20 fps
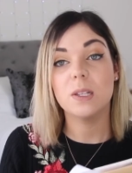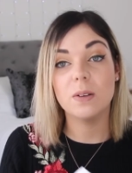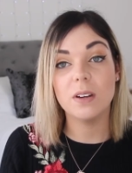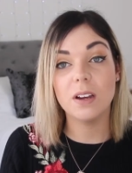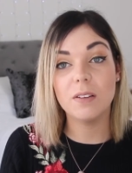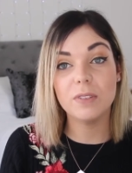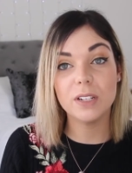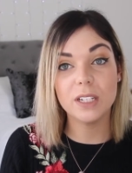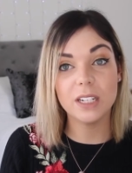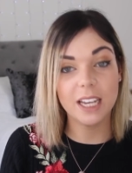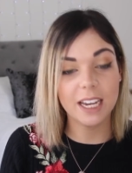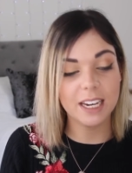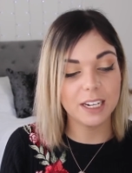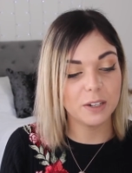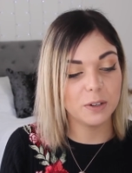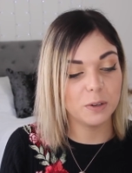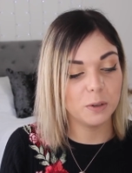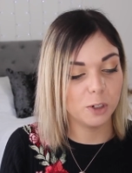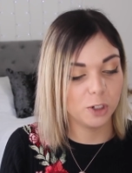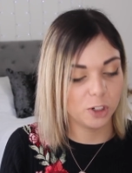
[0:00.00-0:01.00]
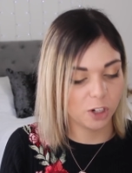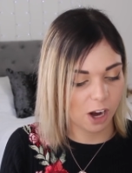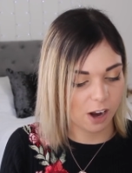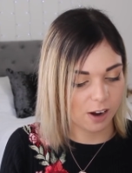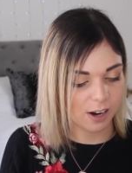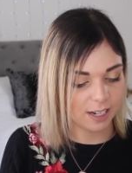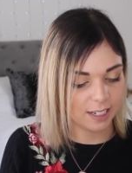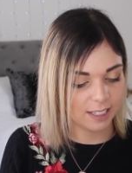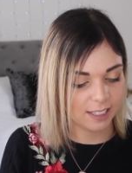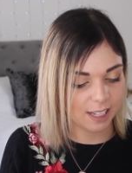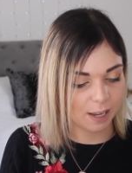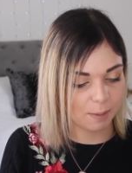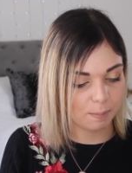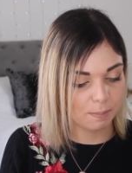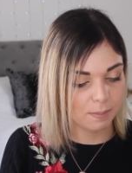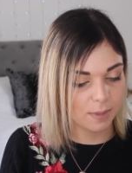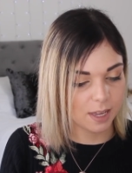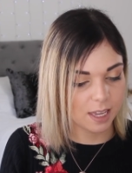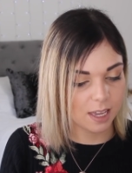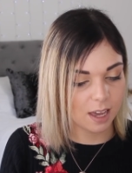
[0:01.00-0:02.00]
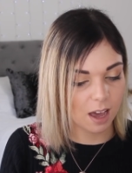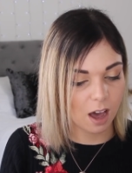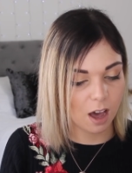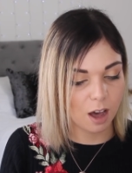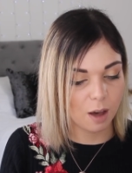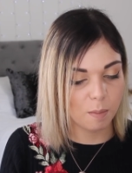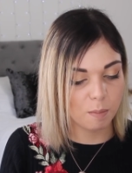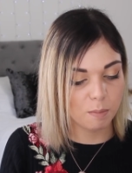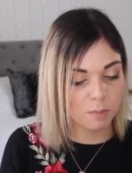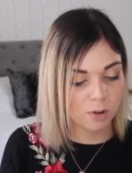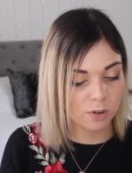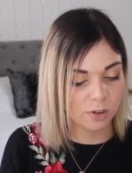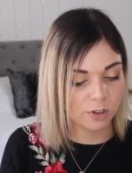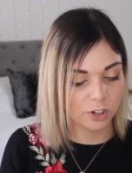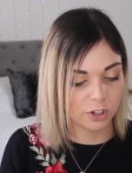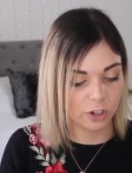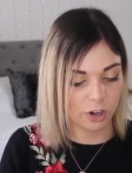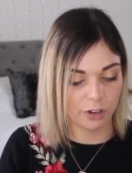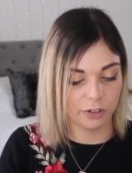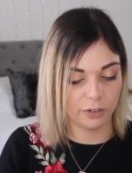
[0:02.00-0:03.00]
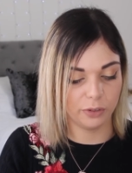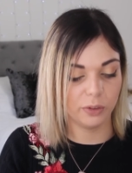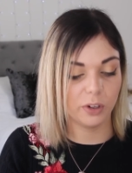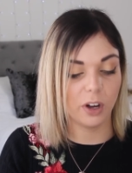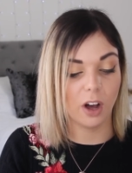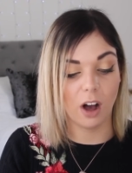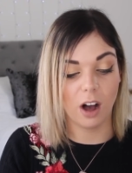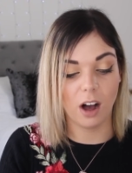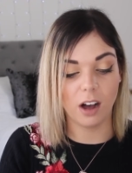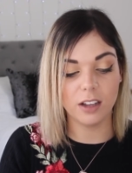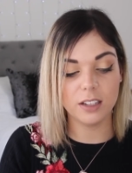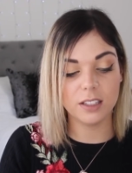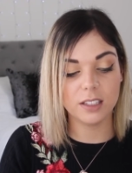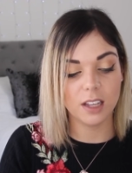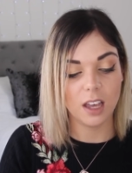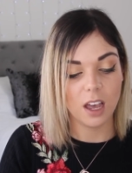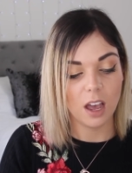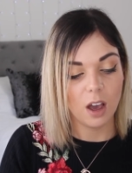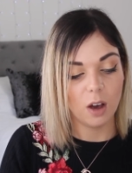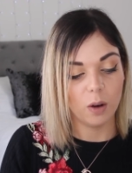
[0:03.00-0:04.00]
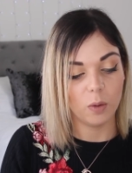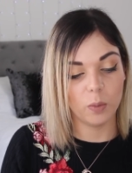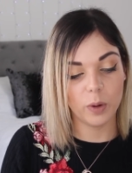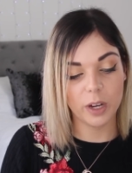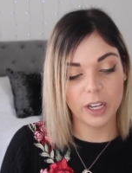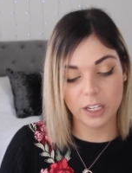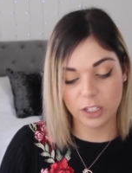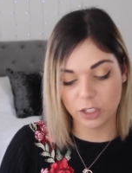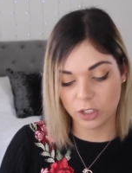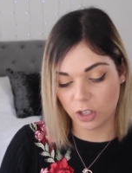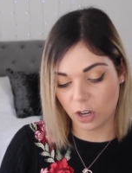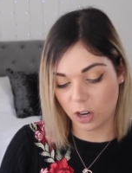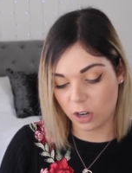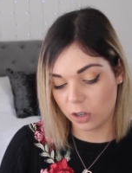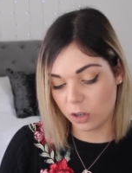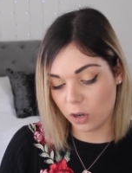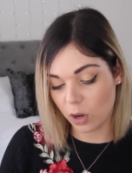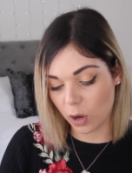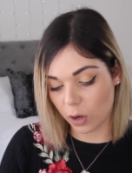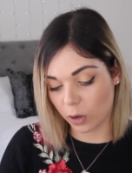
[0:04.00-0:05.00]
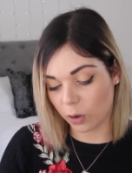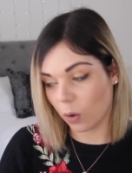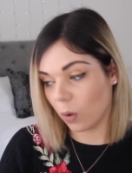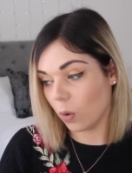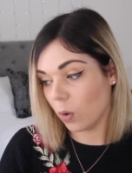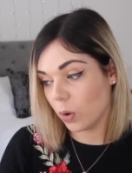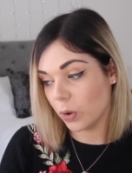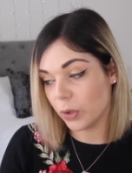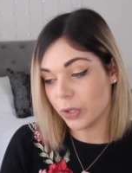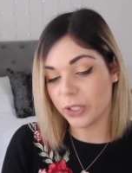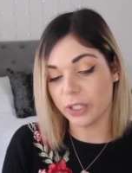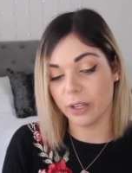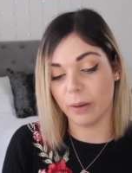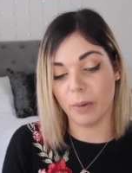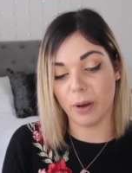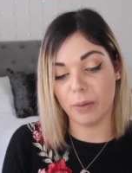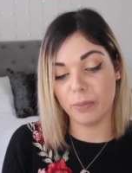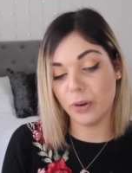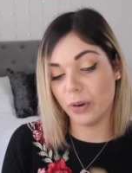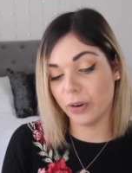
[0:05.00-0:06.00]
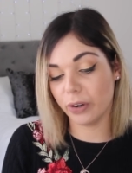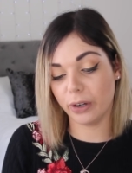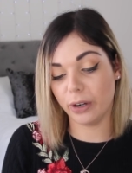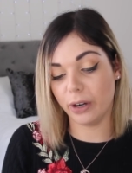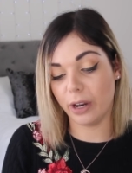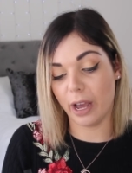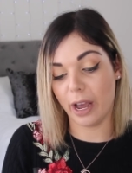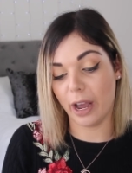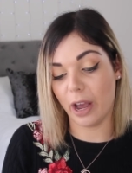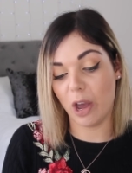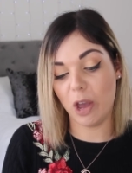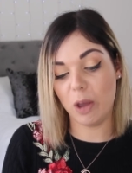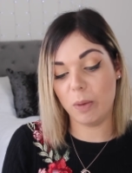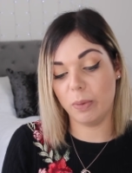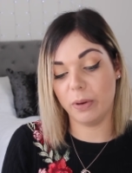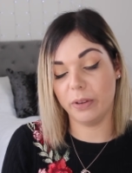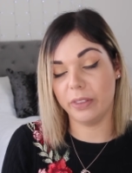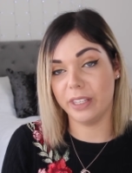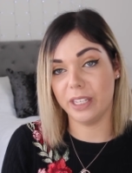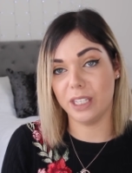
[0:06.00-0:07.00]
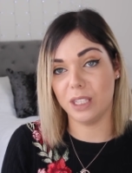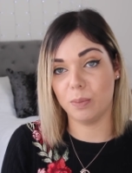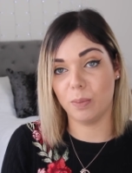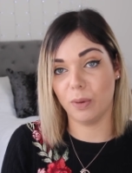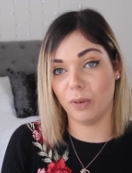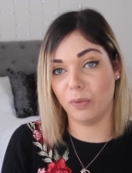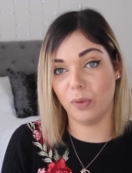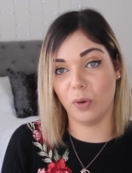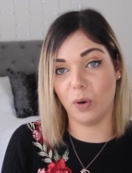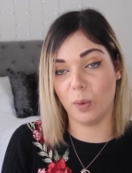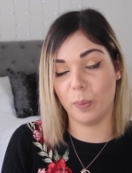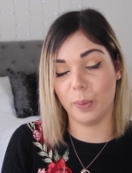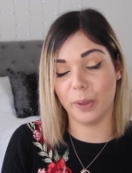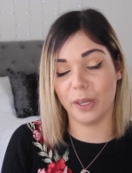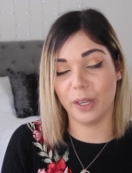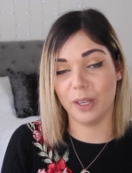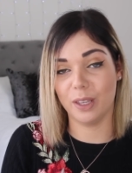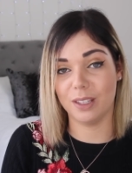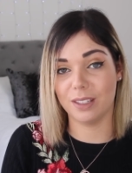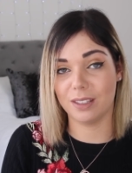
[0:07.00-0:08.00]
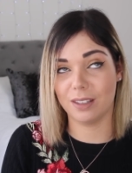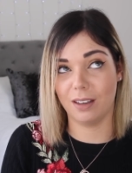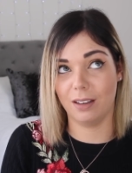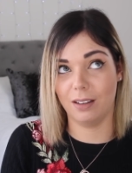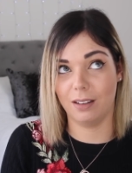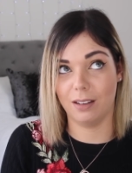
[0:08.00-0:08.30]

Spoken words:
So a lovely lady called Jo has sent me her moon journal cards, which look awesome. I'm not gonna lie, I opened these before because,